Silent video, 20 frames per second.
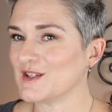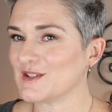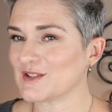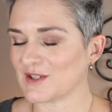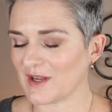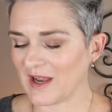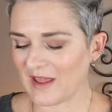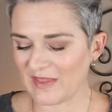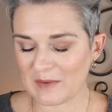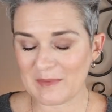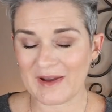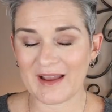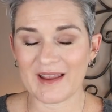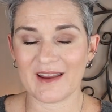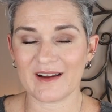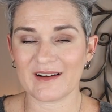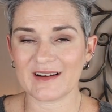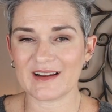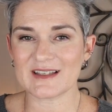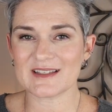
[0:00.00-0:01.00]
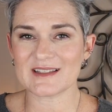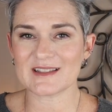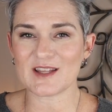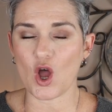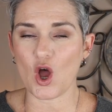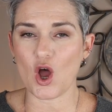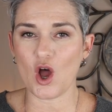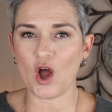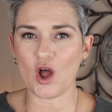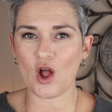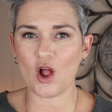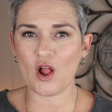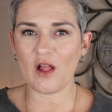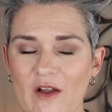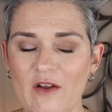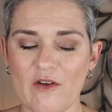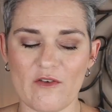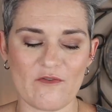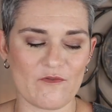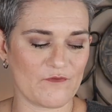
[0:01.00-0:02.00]
So now that my hair is
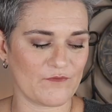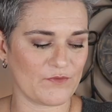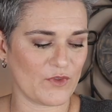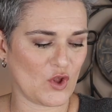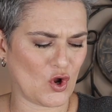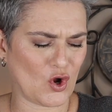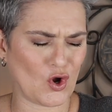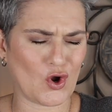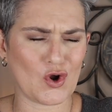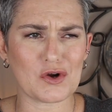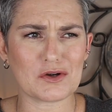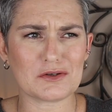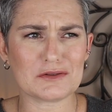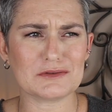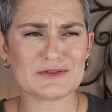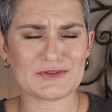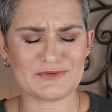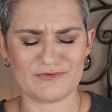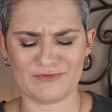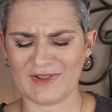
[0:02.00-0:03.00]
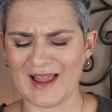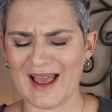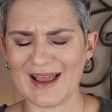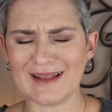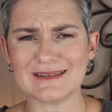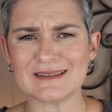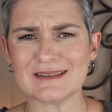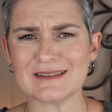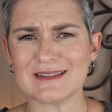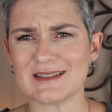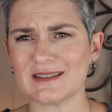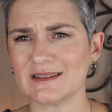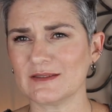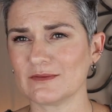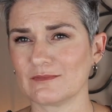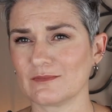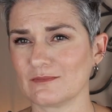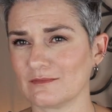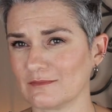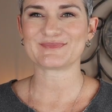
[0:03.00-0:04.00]
all curled, flattened,
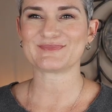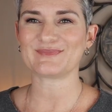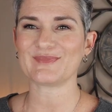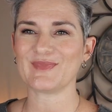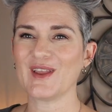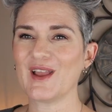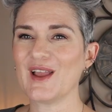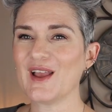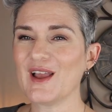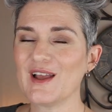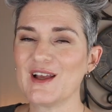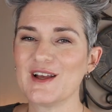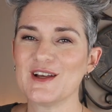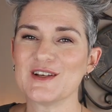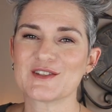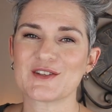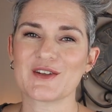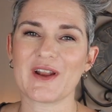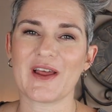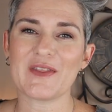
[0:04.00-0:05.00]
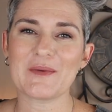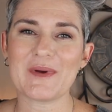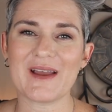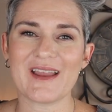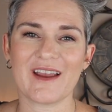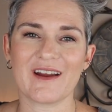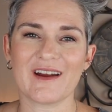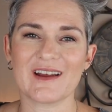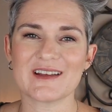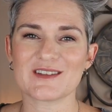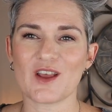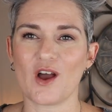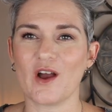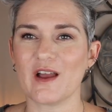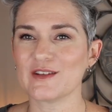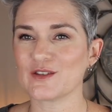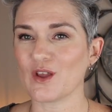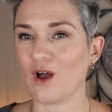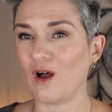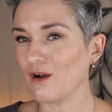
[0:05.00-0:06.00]
so now that my hair has
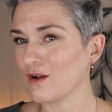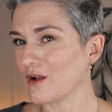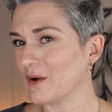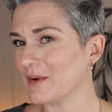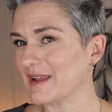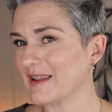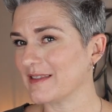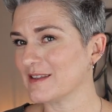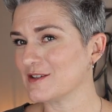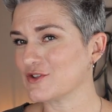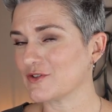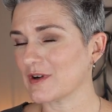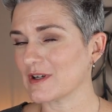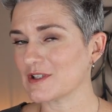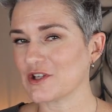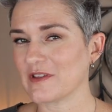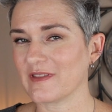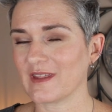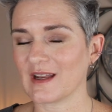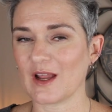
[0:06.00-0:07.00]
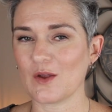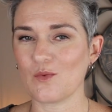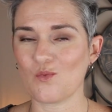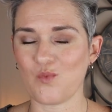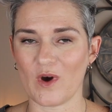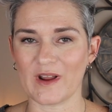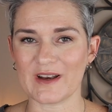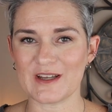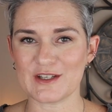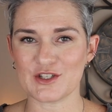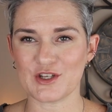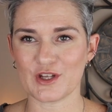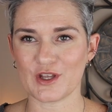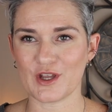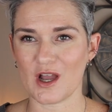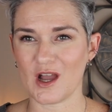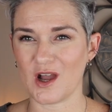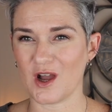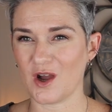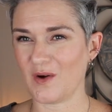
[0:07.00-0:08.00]
is all going in the direction that I want it to
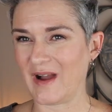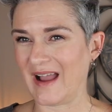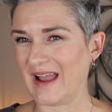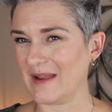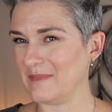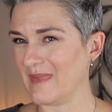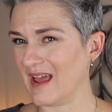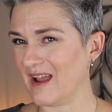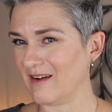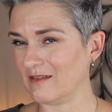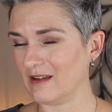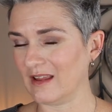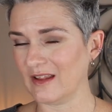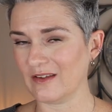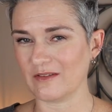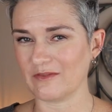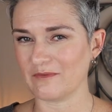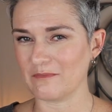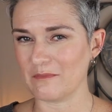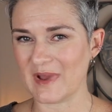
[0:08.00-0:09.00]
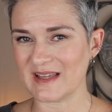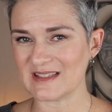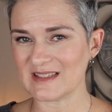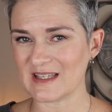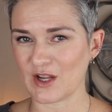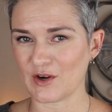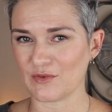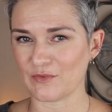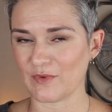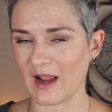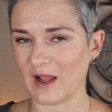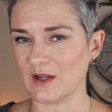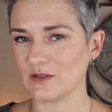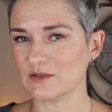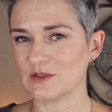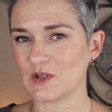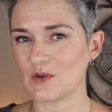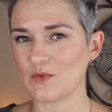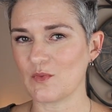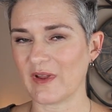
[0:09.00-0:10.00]
go, I'm not really messing
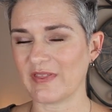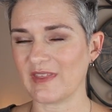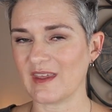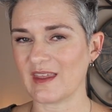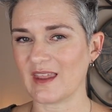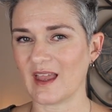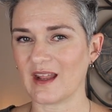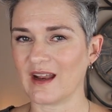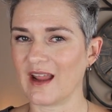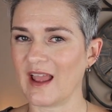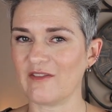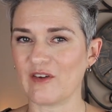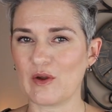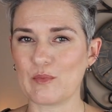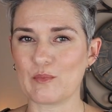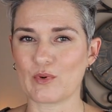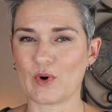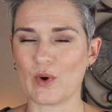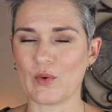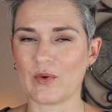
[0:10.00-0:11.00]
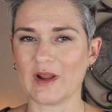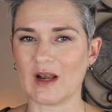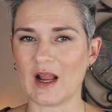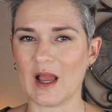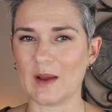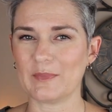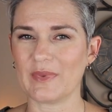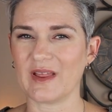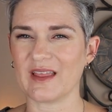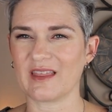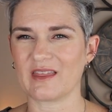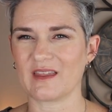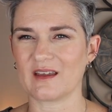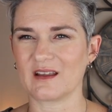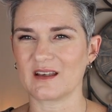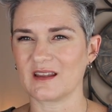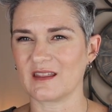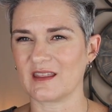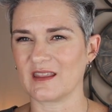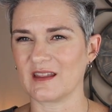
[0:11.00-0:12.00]
around with it yet. I haven't broken up like
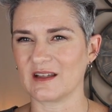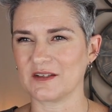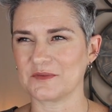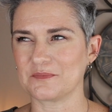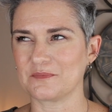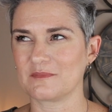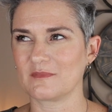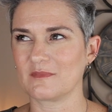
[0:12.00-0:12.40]
the, the